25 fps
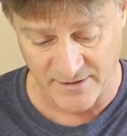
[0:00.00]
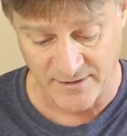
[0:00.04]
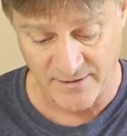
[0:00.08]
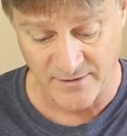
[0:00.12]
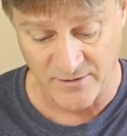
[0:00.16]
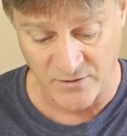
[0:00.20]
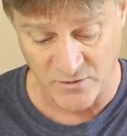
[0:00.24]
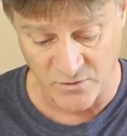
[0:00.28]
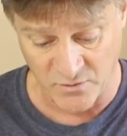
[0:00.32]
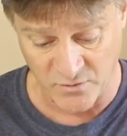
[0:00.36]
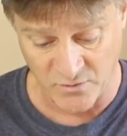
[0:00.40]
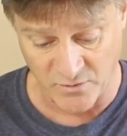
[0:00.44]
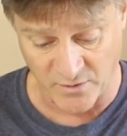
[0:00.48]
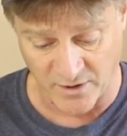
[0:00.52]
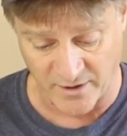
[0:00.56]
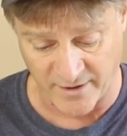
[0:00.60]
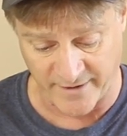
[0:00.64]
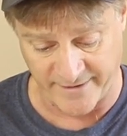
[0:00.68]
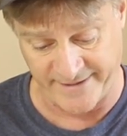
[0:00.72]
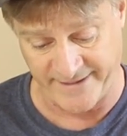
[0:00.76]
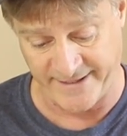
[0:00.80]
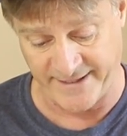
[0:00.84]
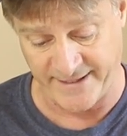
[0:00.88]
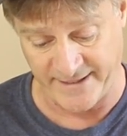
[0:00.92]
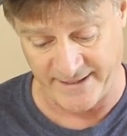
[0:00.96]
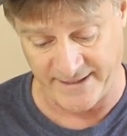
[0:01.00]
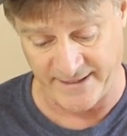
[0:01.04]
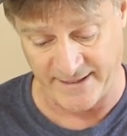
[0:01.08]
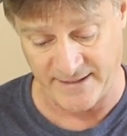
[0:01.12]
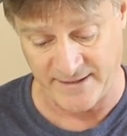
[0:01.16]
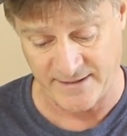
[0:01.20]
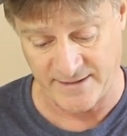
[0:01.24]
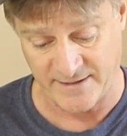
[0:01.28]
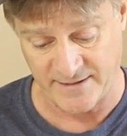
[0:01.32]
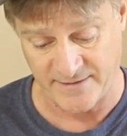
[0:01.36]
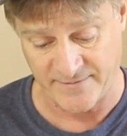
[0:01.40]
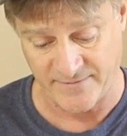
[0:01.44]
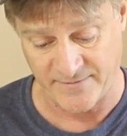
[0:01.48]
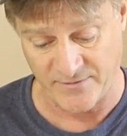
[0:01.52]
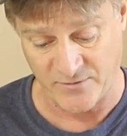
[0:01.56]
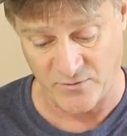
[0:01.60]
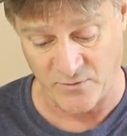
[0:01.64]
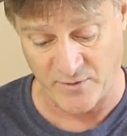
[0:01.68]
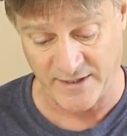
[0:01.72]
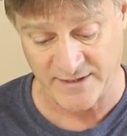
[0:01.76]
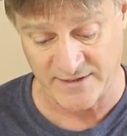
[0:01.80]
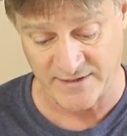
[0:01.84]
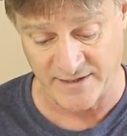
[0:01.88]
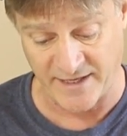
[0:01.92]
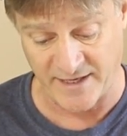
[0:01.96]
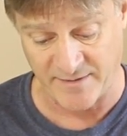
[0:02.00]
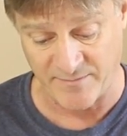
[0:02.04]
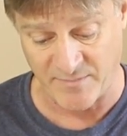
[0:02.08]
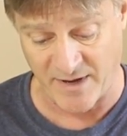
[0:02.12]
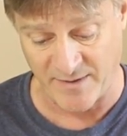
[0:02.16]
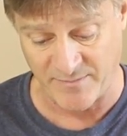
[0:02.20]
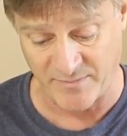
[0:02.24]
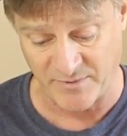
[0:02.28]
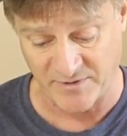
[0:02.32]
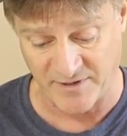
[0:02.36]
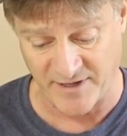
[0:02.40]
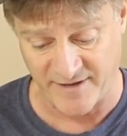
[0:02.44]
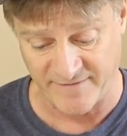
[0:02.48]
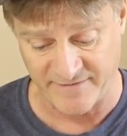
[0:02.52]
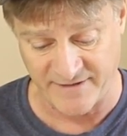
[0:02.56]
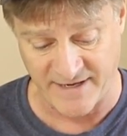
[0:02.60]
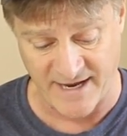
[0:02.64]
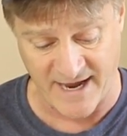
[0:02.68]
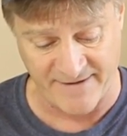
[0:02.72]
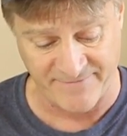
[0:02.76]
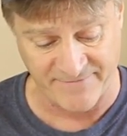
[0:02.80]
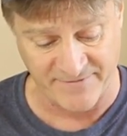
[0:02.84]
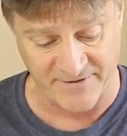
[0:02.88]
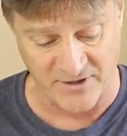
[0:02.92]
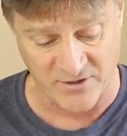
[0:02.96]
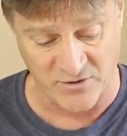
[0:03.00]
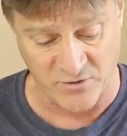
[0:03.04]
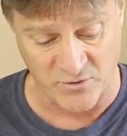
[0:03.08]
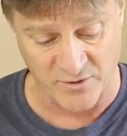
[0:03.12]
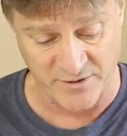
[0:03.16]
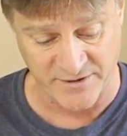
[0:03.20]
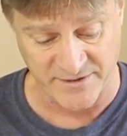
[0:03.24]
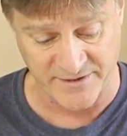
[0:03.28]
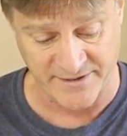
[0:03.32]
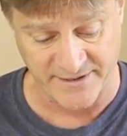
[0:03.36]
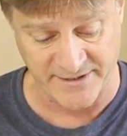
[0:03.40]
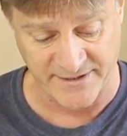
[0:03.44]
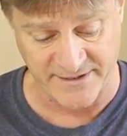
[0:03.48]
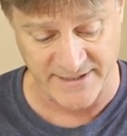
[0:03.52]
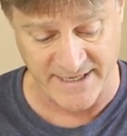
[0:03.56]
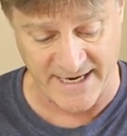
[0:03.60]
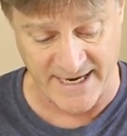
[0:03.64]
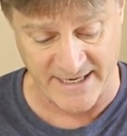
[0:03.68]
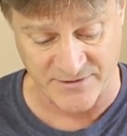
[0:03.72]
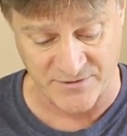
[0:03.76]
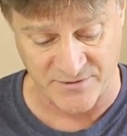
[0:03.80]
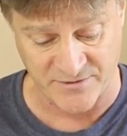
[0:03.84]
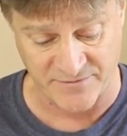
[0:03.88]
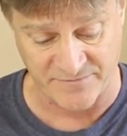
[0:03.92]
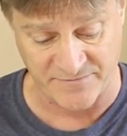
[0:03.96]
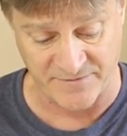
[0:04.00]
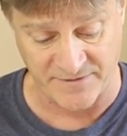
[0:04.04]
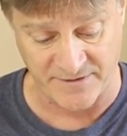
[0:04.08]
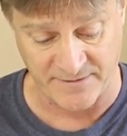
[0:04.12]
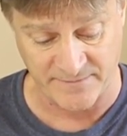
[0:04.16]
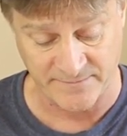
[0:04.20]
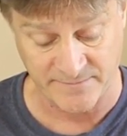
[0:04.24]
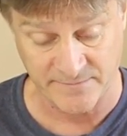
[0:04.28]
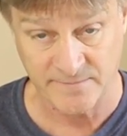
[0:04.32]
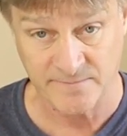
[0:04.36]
You are the idiot who has led my beloved Afrika Korps to catastrophe.